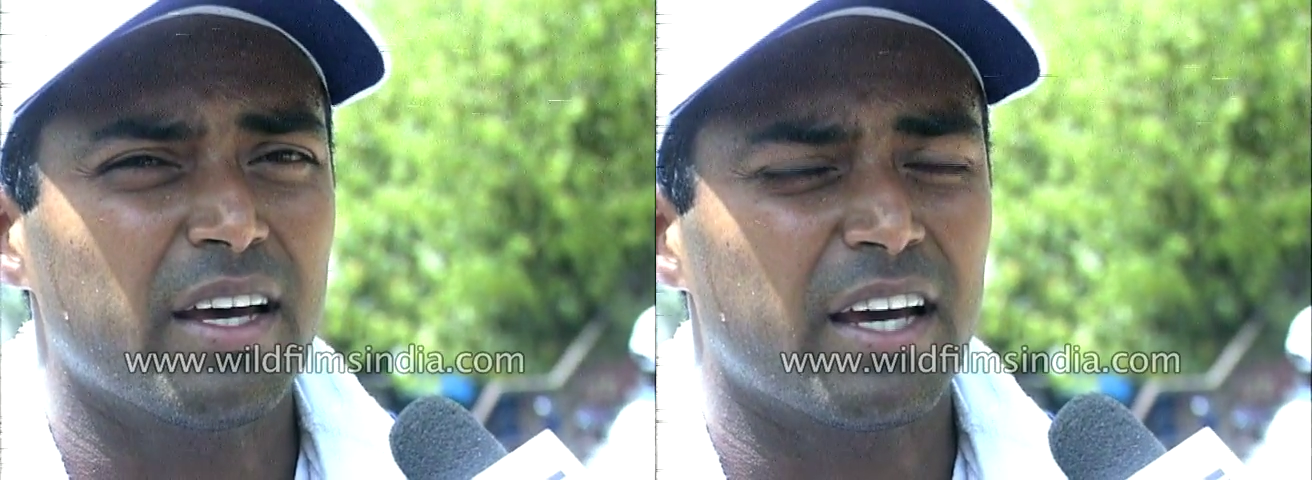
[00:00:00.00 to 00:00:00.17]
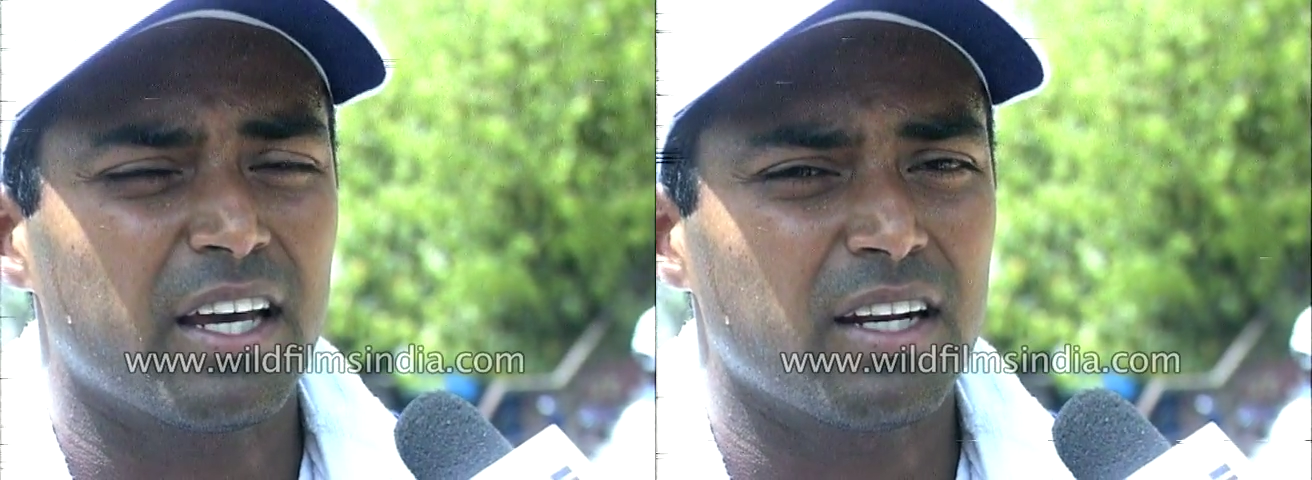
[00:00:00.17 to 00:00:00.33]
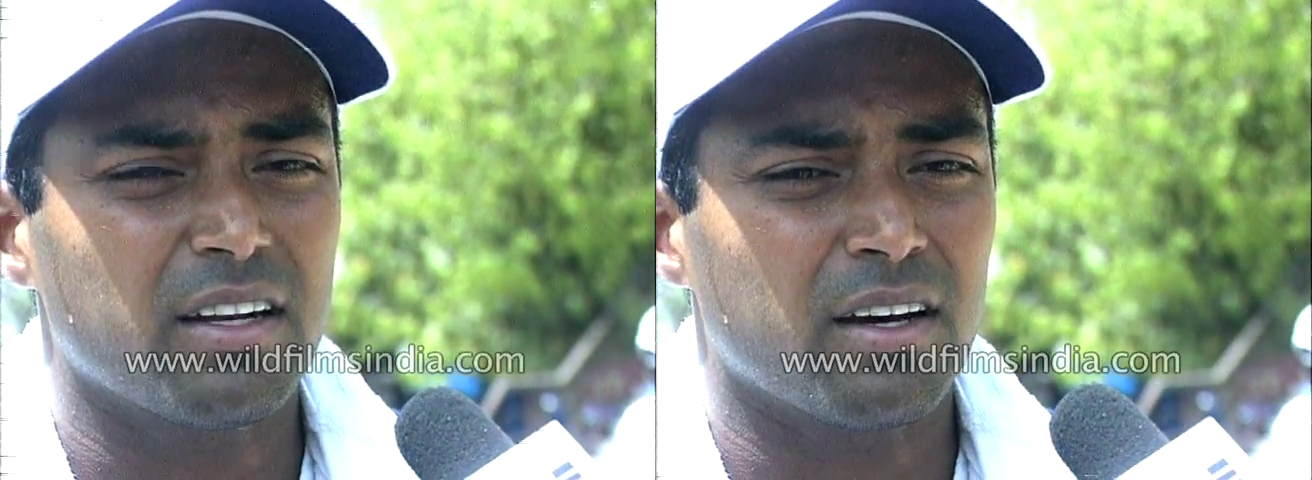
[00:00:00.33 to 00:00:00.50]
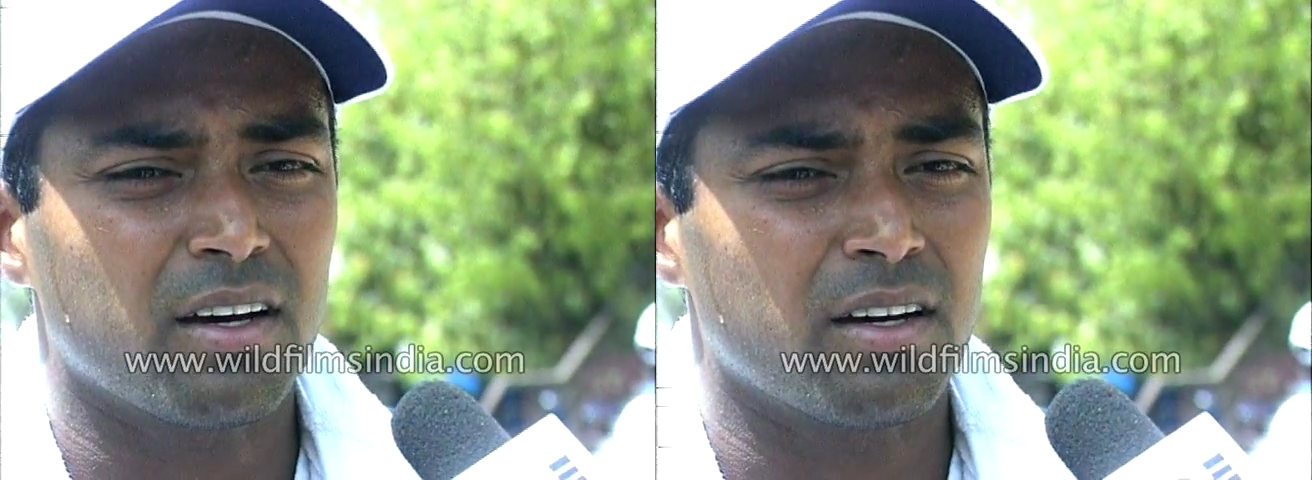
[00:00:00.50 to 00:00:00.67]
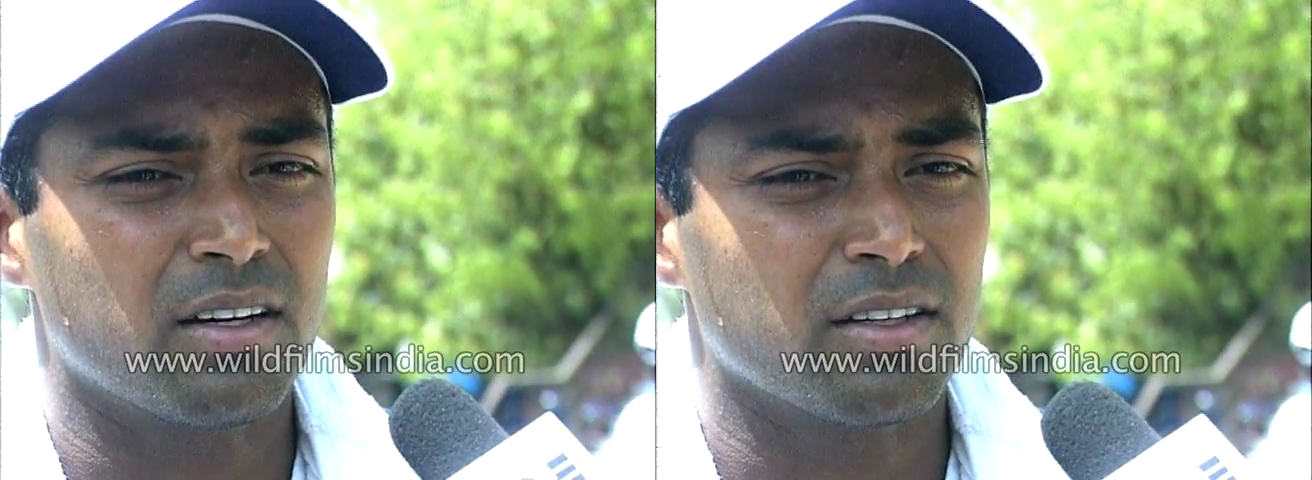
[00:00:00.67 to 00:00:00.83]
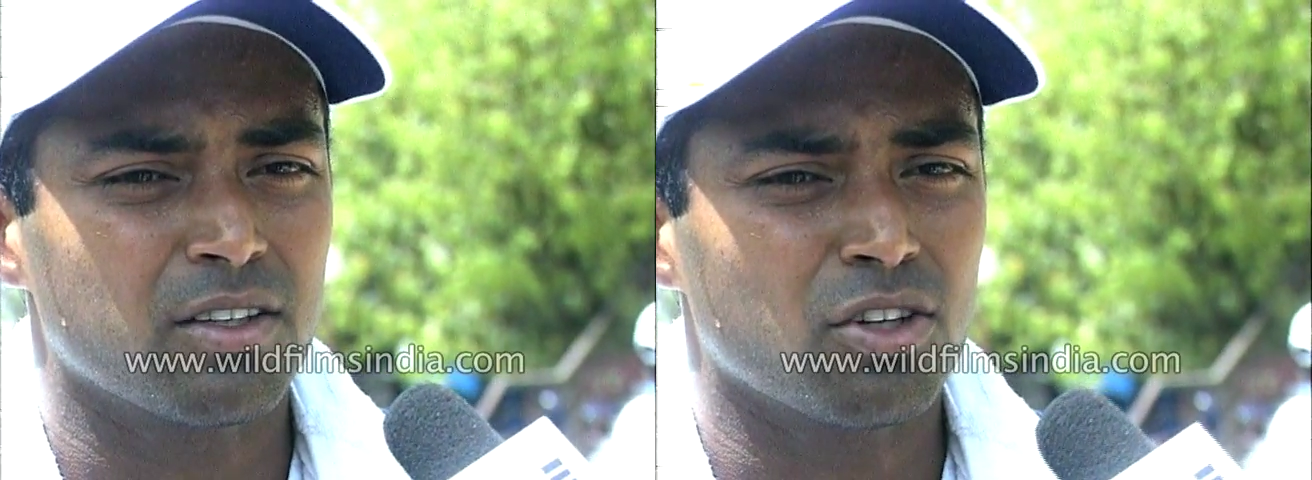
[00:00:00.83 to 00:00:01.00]
and uh,
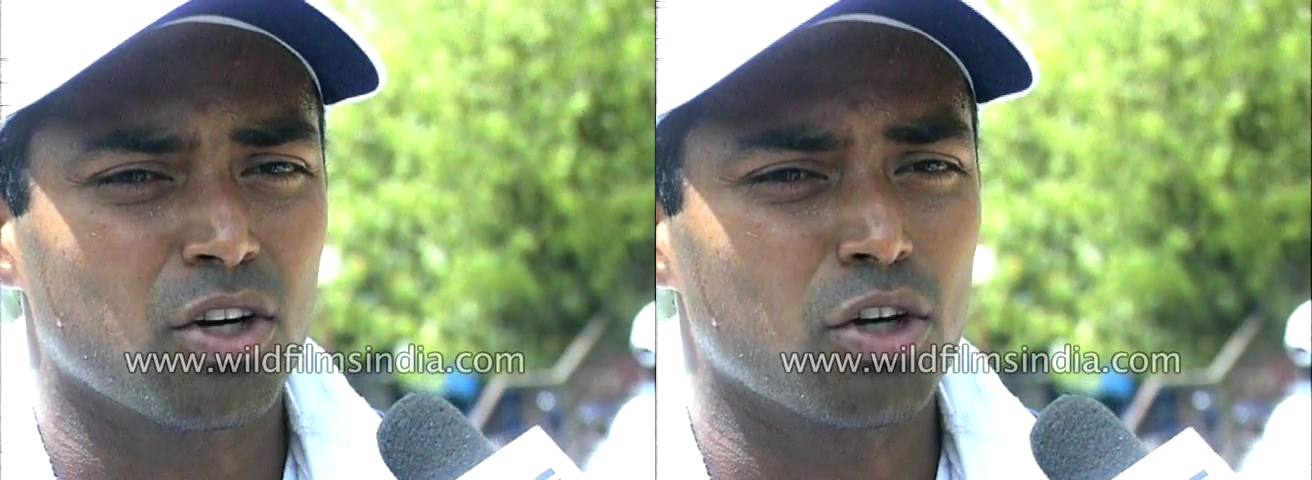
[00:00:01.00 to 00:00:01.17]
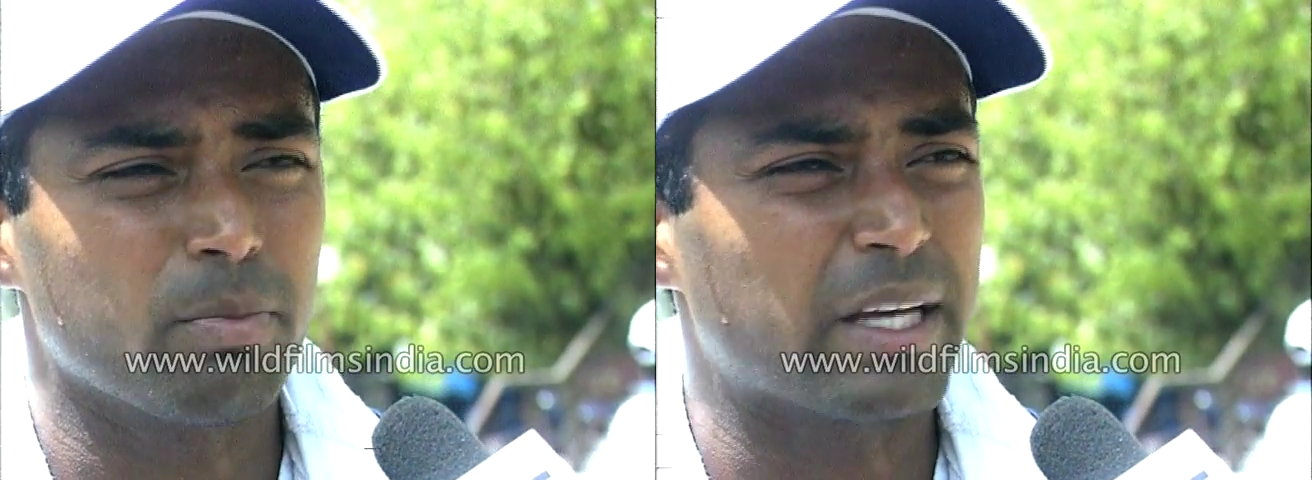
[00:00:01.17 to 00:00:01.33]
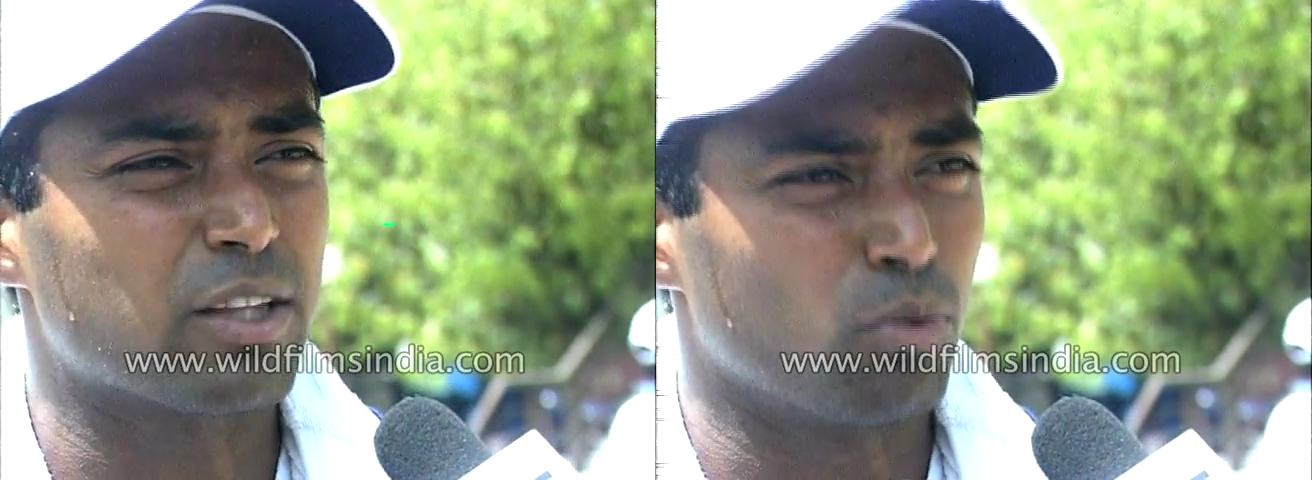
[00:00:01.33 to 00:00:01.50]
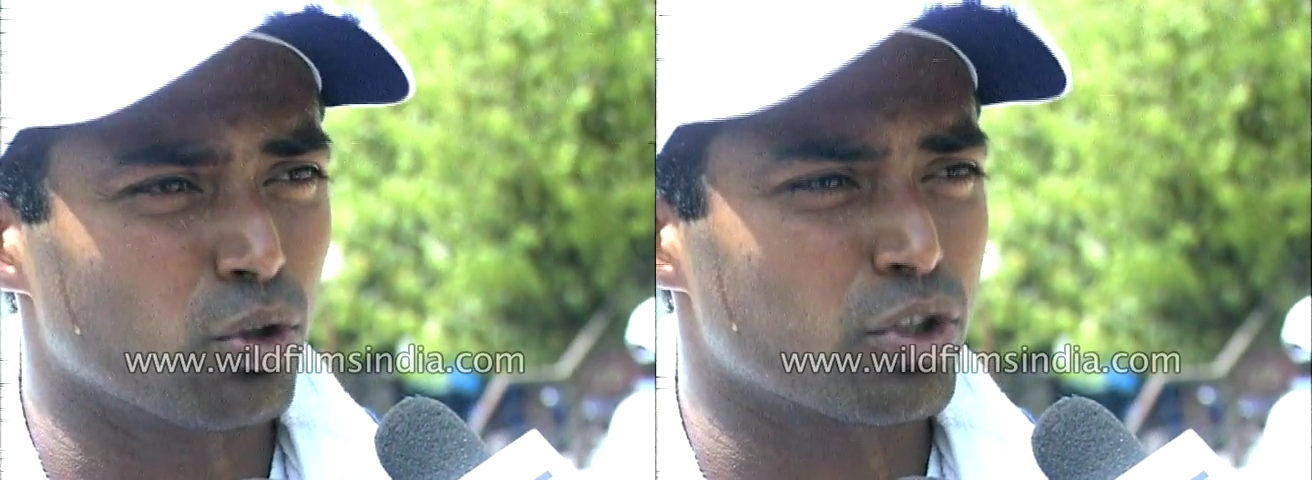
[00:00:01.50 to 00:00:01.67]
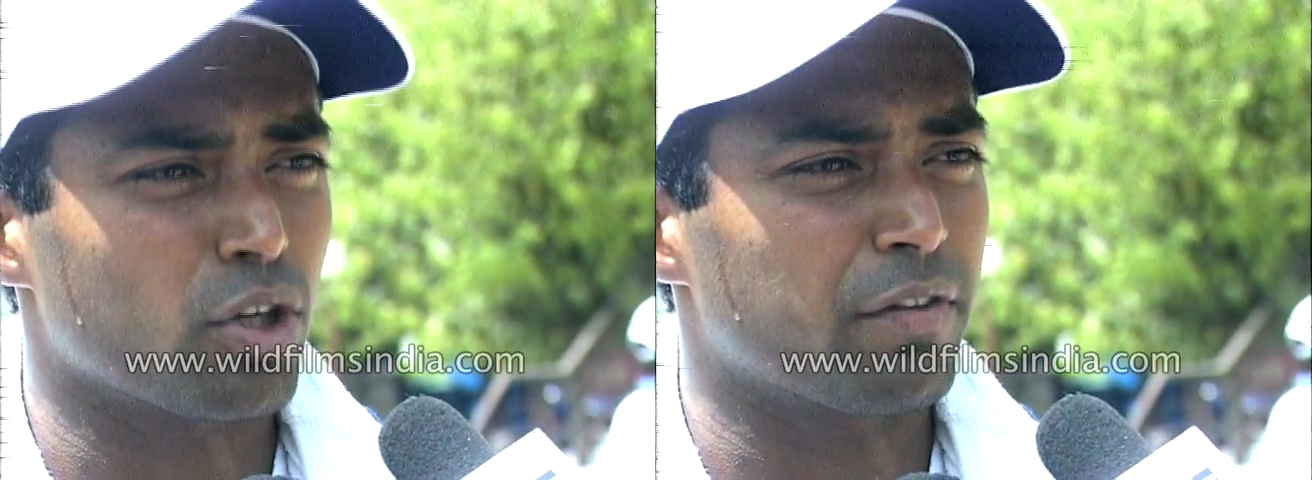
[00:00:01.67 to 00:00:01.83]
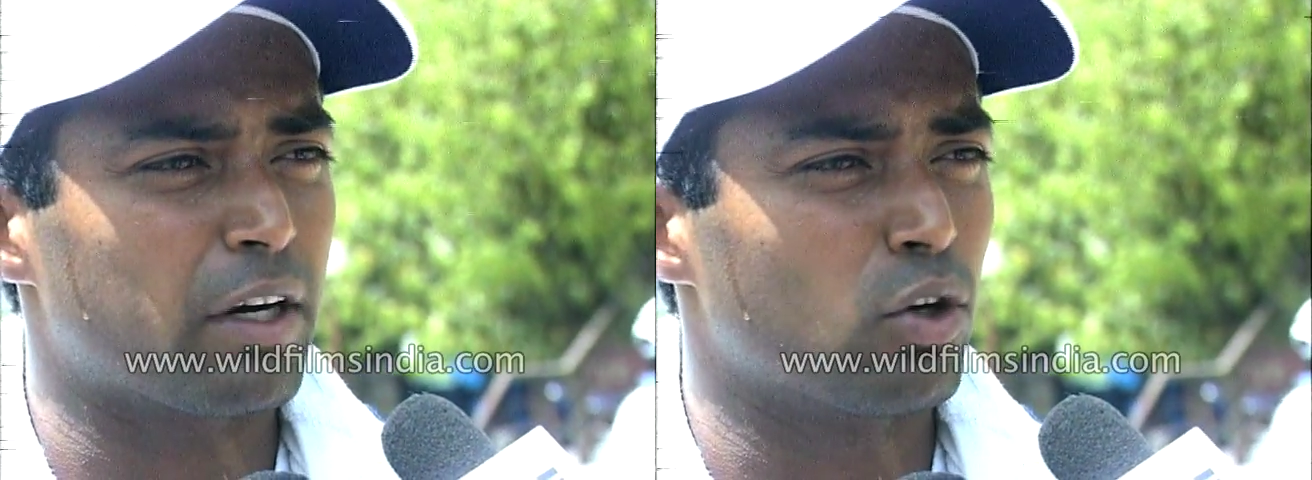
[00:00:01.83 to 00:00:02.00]
you know, got to make the most of